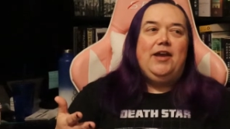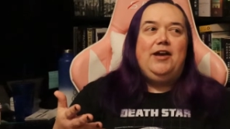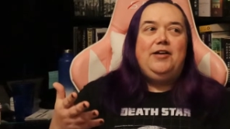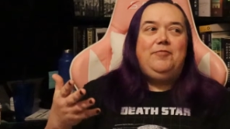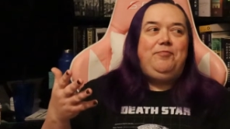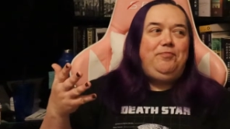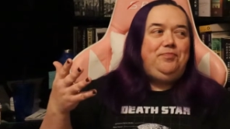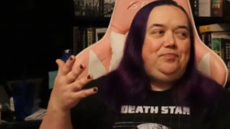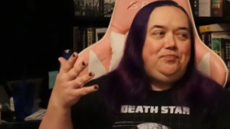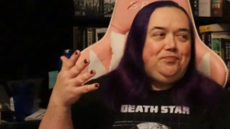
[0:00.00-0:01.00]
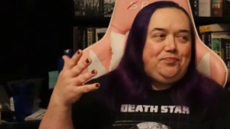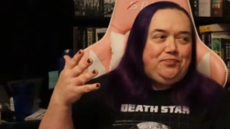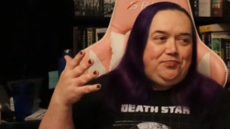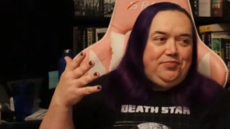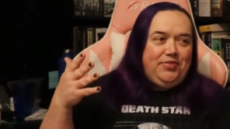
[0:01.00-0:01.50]

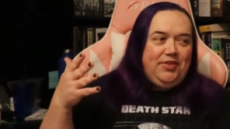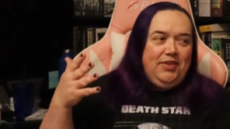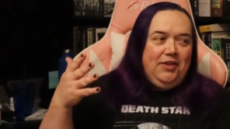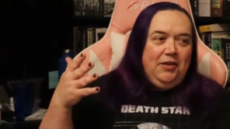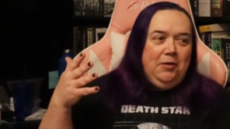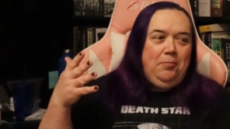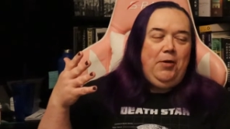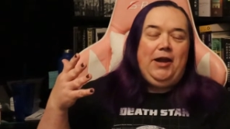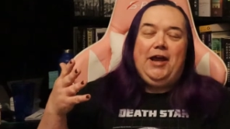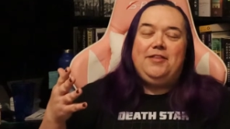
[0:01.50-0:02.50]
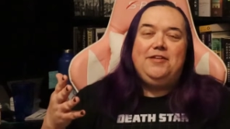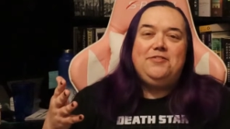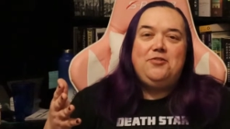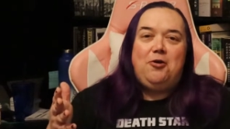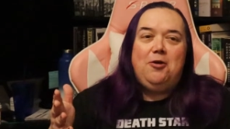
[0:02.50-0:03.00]
But yeah,
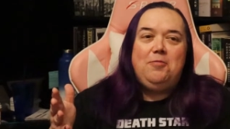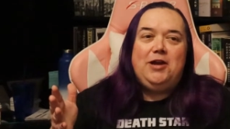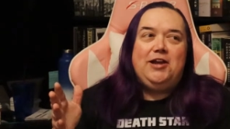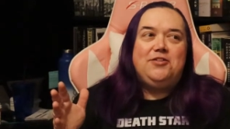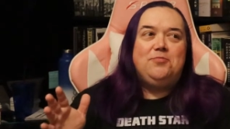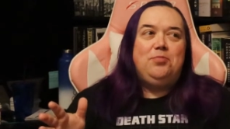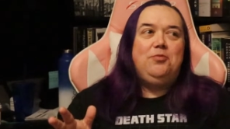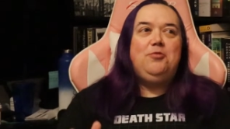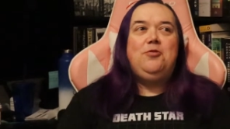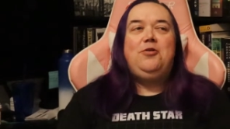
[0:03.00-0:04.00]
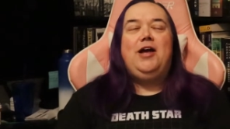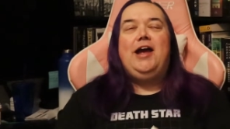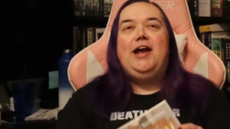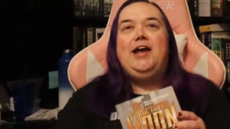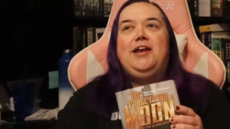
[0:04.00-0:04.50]
this army is brutal,
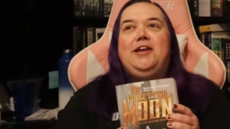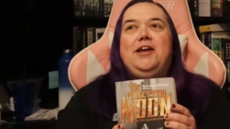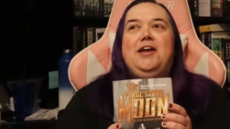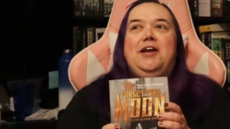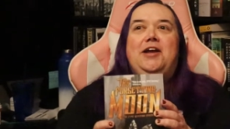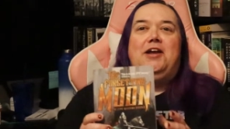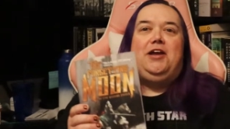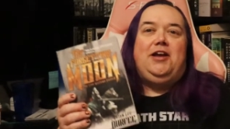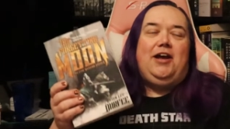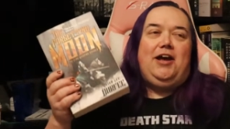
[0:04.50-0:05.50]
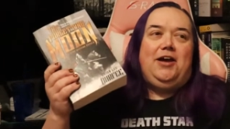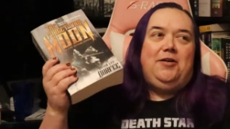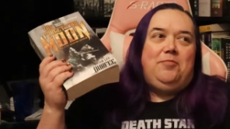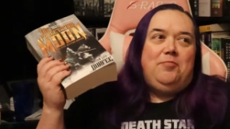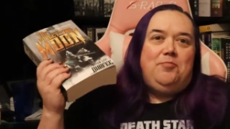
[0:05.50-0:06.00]
and
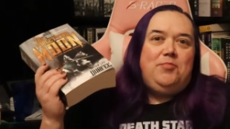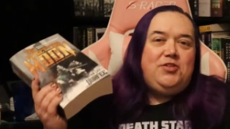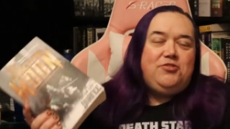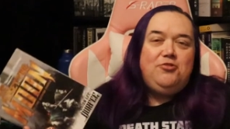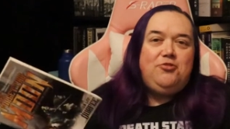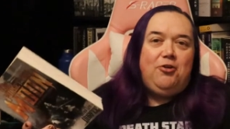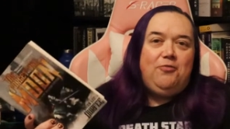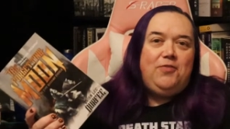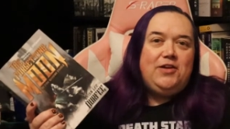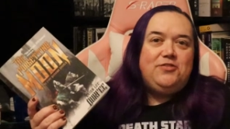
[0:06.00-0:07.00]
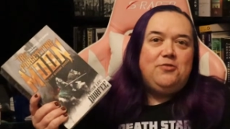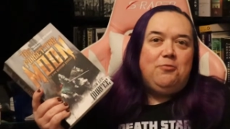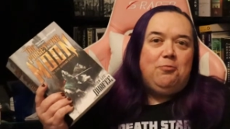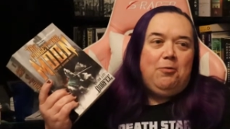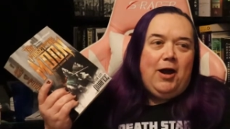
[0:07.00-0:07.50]
Mr. Durfee's
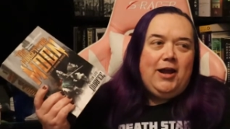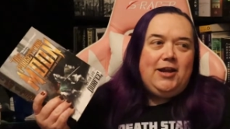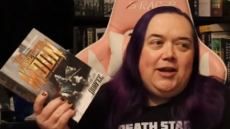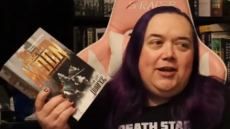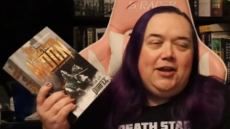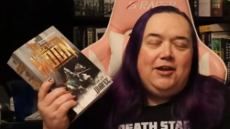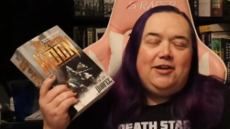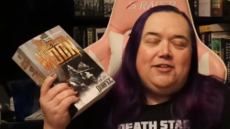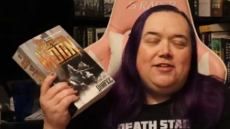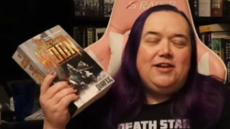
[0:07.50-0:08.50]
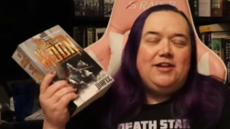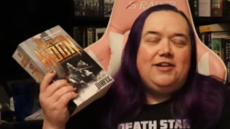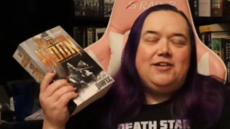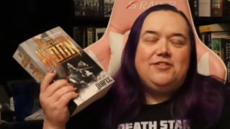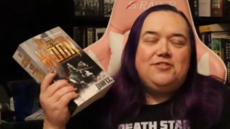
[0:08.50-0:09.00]
writing, it
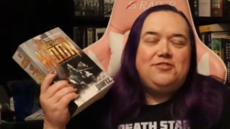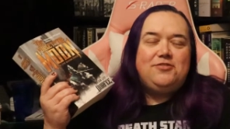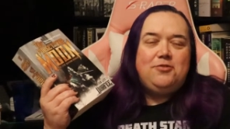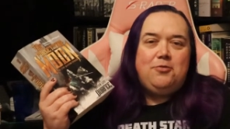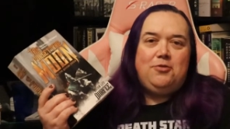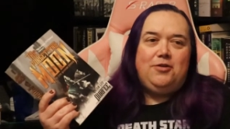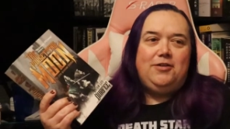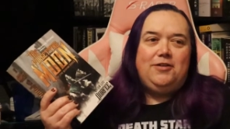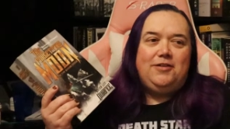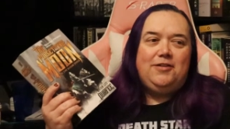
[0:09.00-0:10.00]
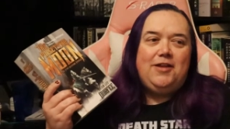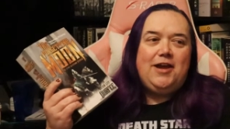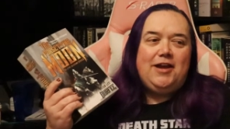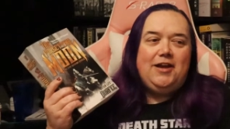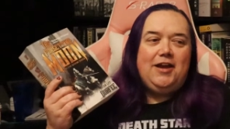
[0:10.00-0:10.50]
is so good.
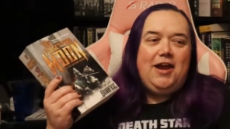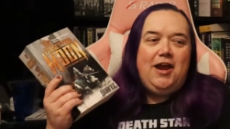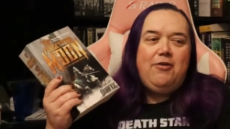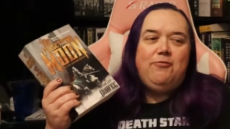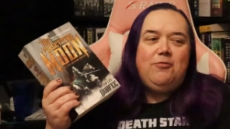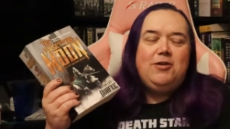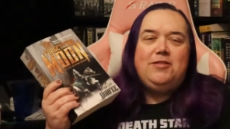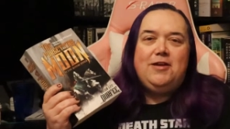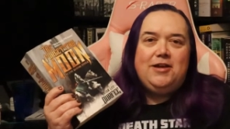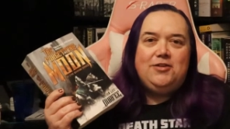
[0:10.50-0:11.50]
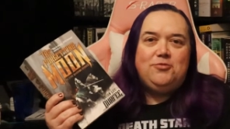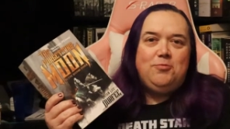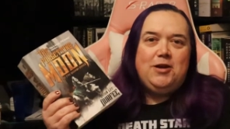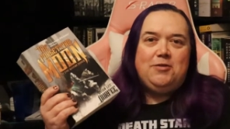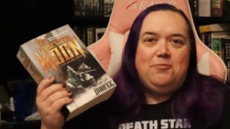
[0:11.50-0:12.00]
Like, everything is
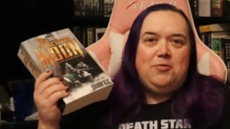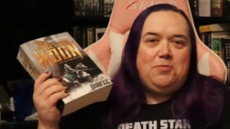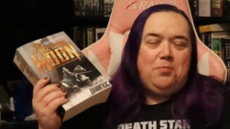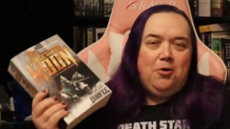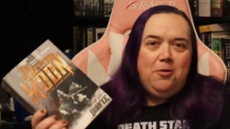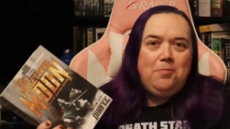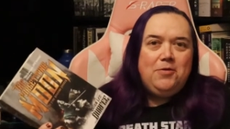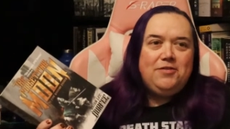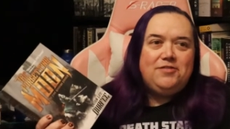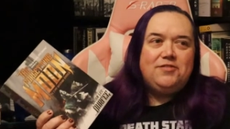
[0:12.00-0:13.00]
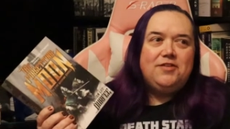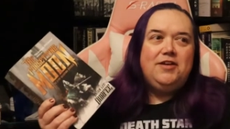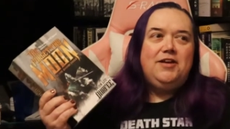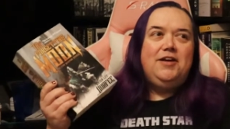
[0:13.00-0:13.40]
written with purpose.